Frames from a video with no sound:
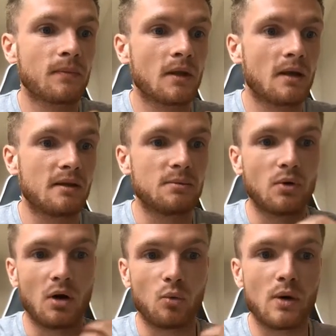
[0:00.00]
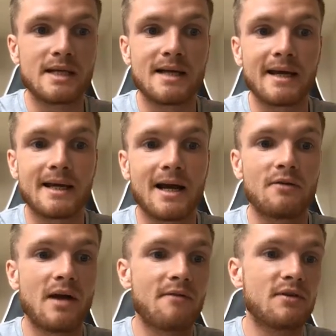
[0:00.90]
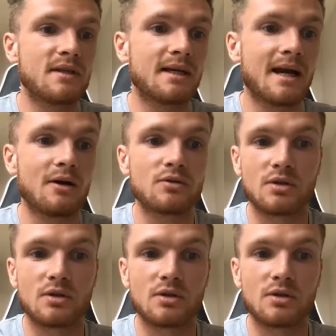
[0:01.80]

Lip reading: And then you put like, we take care of everything else,